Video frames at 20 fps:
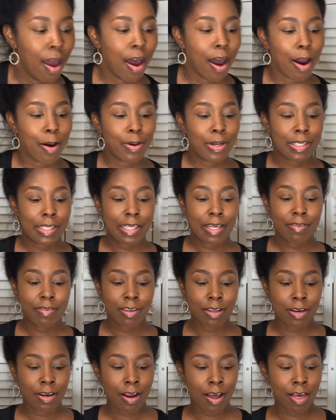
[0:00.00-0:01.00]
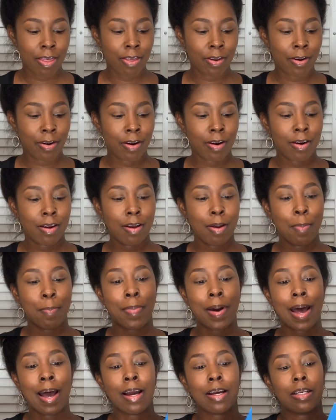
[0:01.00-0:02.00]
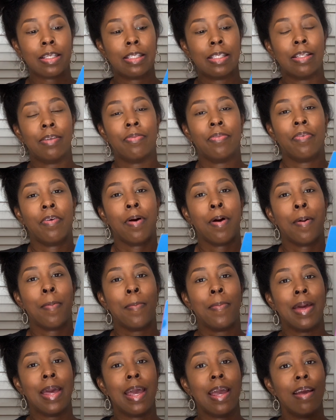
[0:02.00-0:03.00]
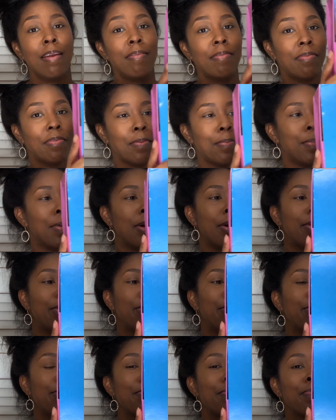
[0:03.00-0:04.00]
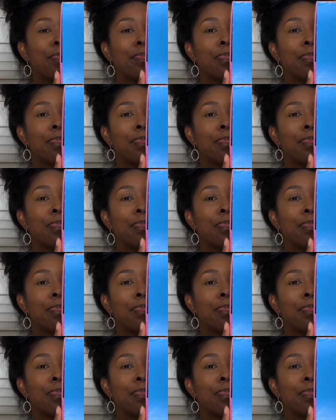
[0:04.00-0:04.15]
I received another box from Enfamil,